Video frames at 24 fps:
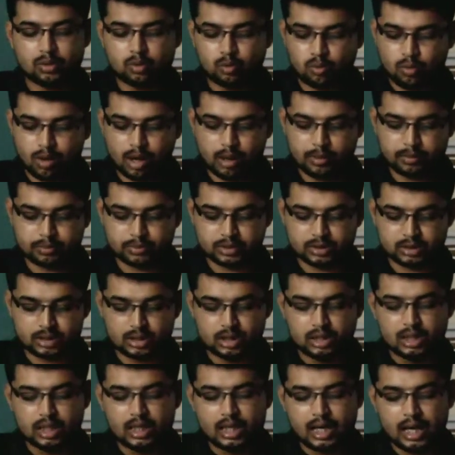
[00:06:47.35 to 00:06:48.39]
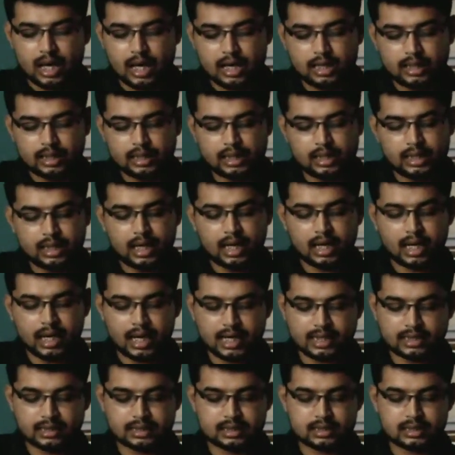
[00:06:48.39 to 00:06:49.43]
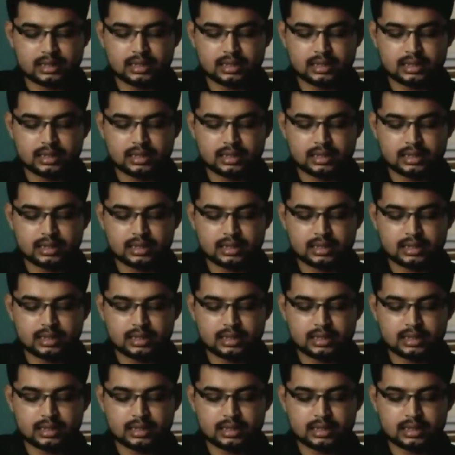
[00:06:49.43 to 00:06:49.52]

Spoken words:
warm until they hatch.